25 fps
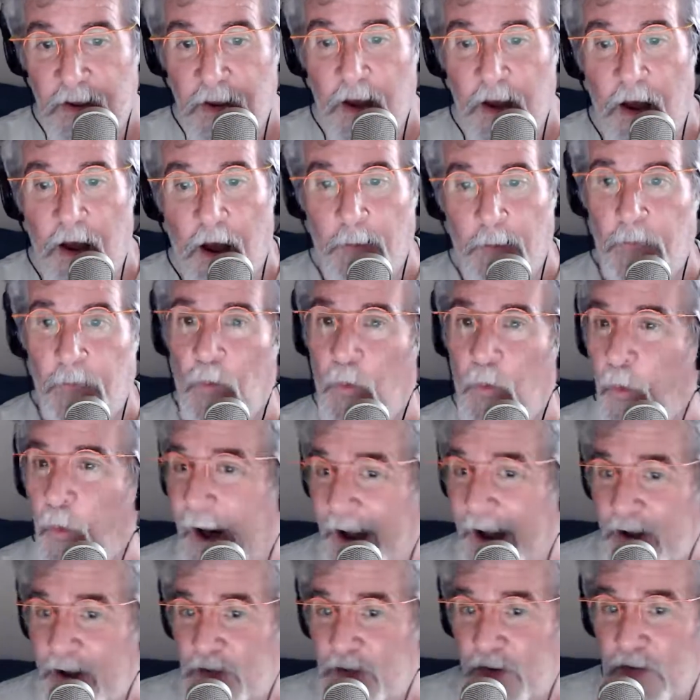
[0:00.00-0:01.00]
Why
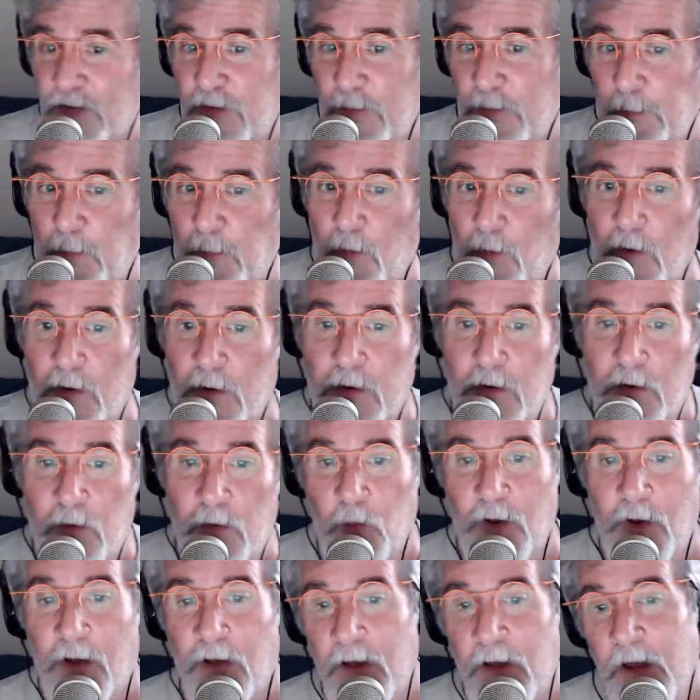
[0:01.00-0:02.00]
is this important?
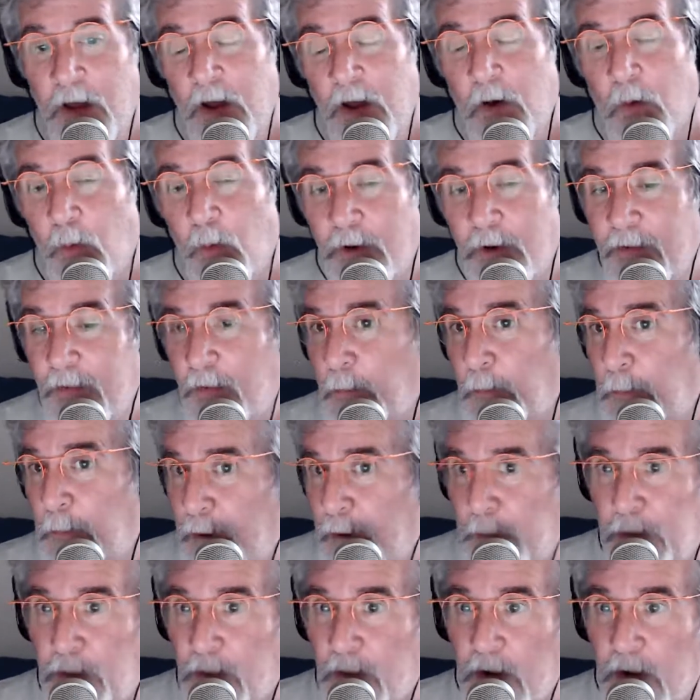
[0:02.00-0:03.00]
Well, one of the
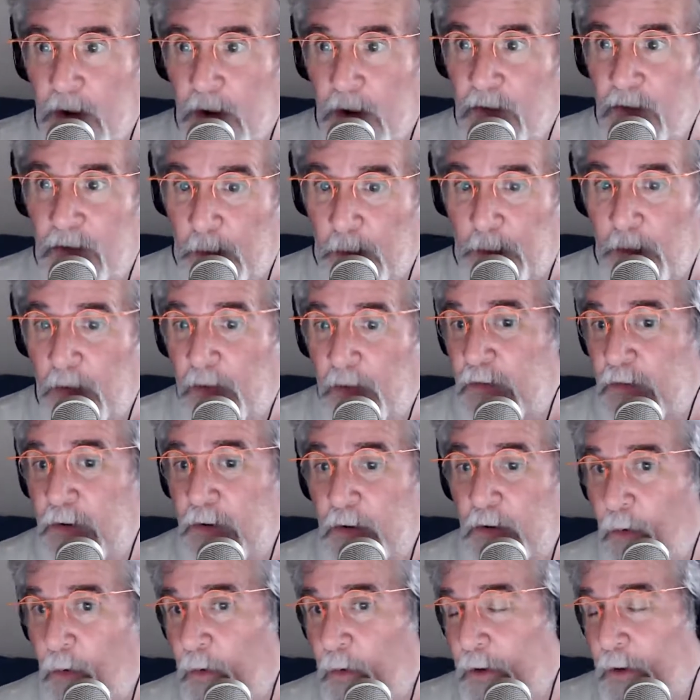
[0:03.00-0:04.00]
people is the person
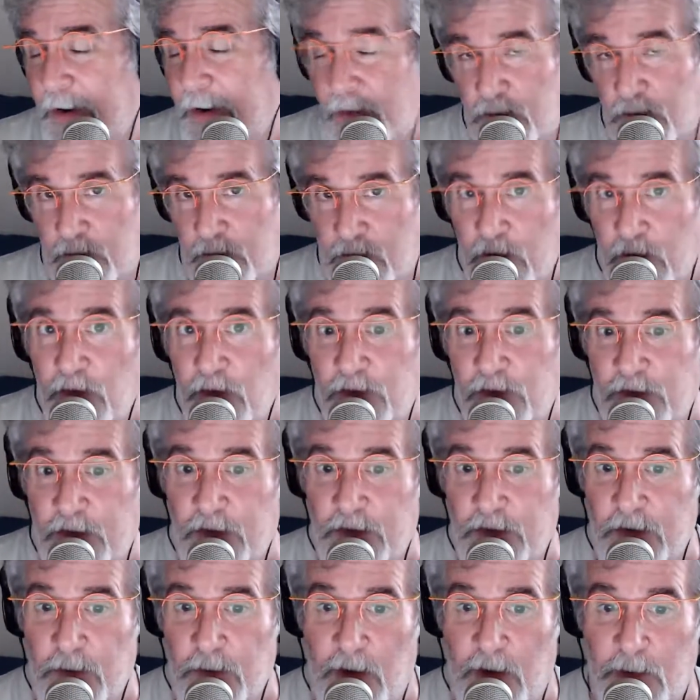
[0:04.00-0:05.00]
who introduced this
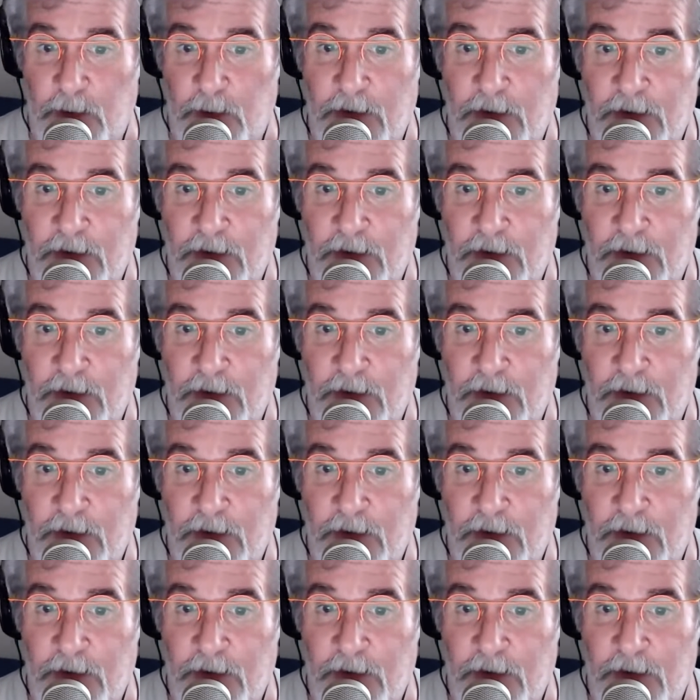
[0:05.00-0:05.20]
amendment.